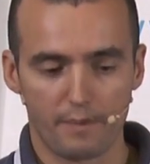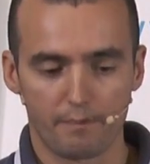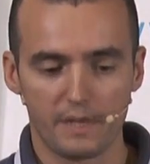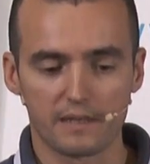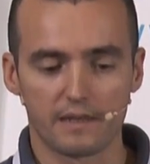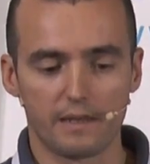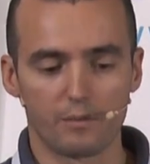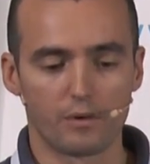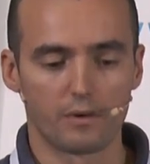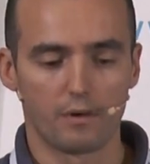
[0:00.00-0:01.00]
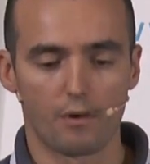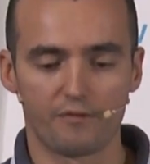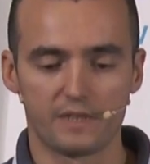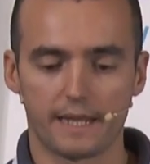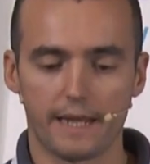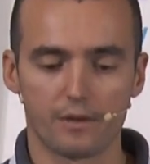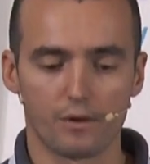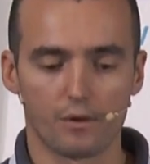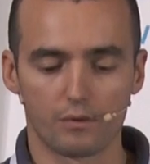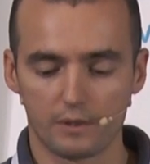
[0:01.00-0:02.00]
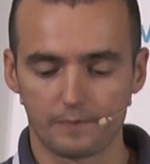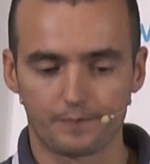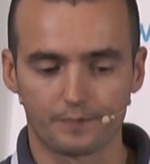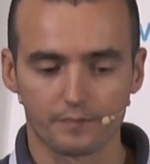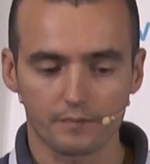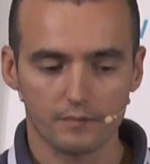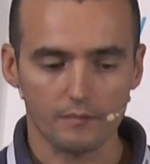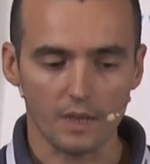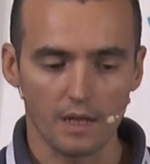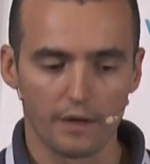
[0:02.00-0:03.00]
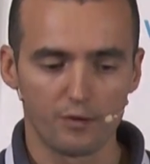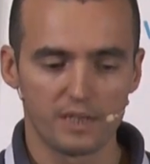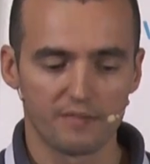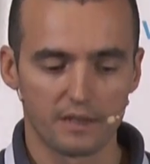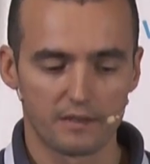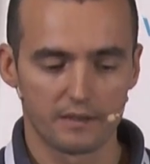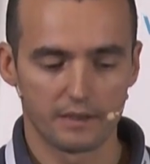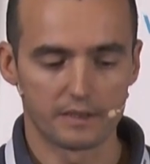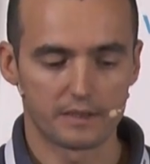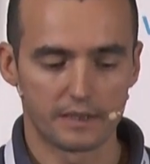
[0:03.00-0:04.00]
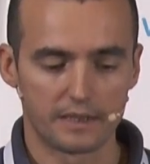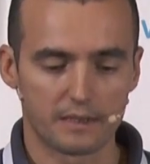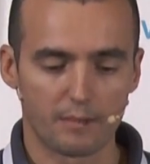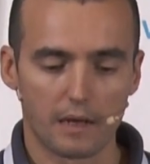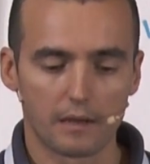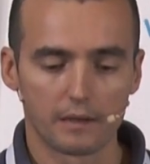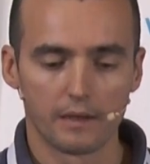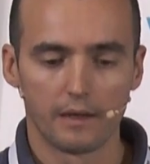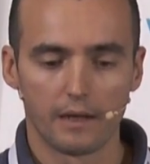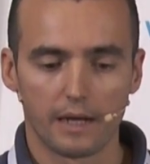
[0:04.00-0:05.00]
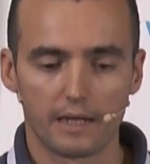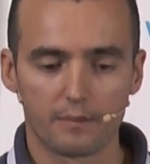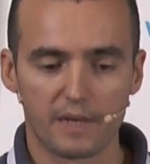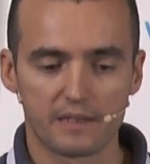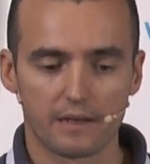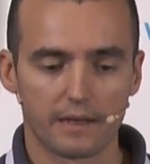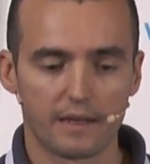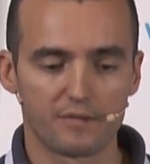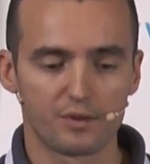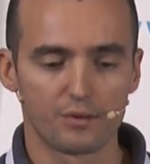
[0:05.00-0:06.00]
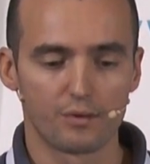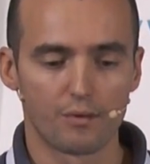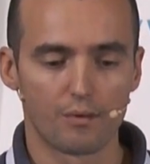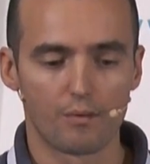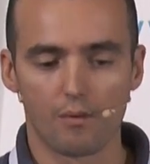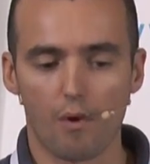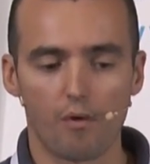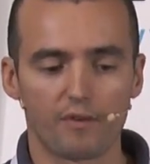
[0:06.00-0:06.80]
meta daemon of this head node, and you see that it's XML, and it basically gives you all